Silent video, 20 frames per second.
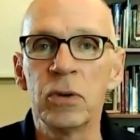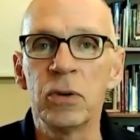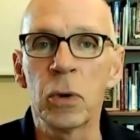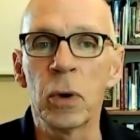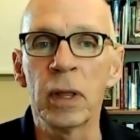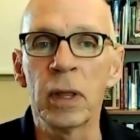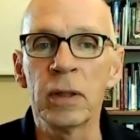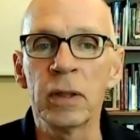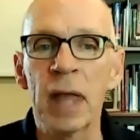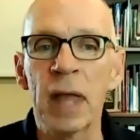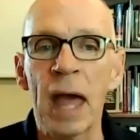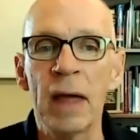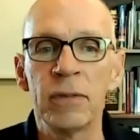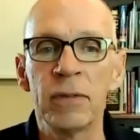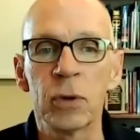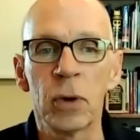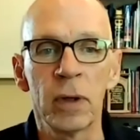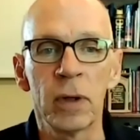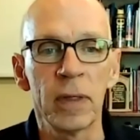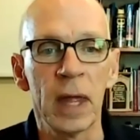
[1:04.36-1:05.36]
during
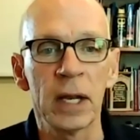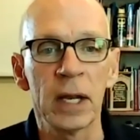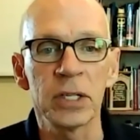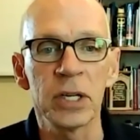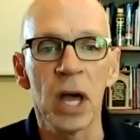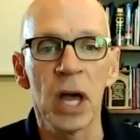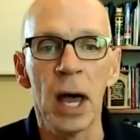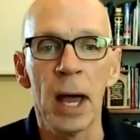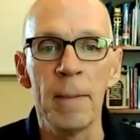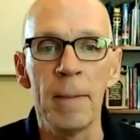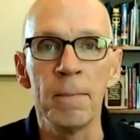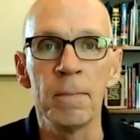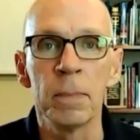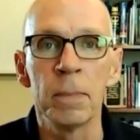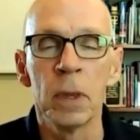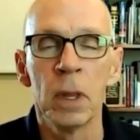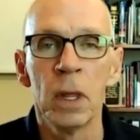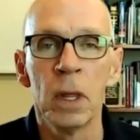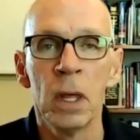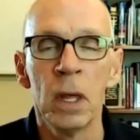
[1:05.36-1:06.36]
that time.
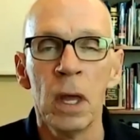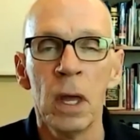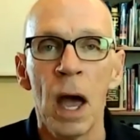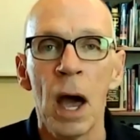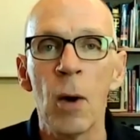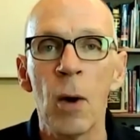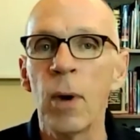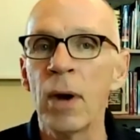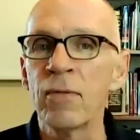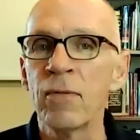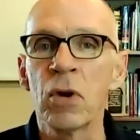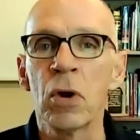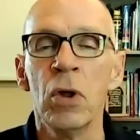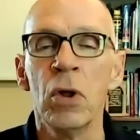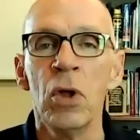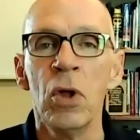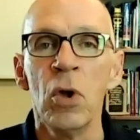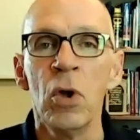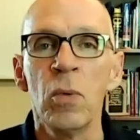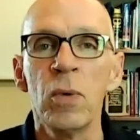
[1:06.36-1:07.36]

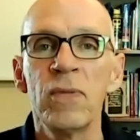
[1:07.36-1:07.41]
However,